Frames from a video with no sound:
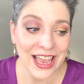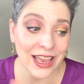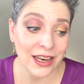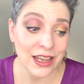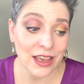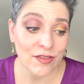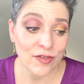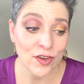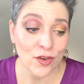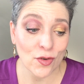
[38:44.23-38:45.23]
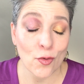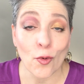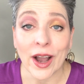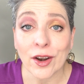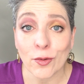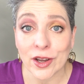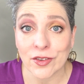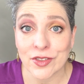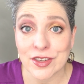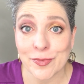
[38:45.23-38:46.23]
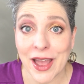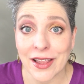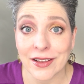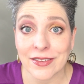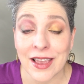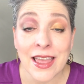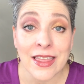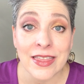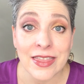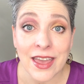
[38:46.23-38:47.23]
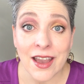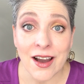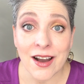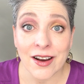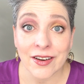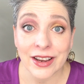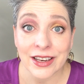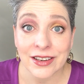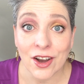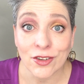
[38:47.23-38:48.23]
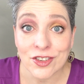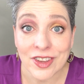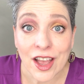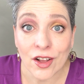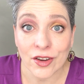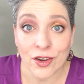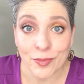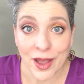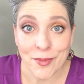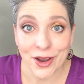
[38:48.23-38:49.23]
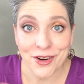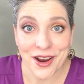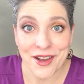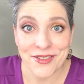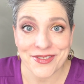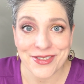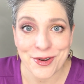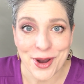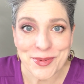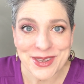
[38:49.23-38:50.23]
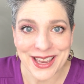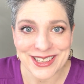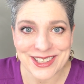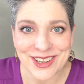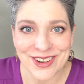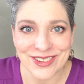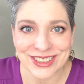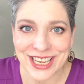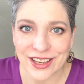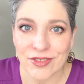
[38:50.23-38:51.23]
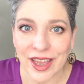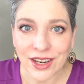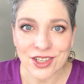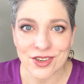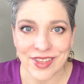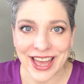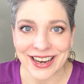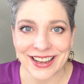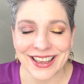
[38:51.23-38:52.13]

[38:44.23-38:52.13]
And if you want one of these palettes, they are on sale on Pat McGrath website, so take advantage of that.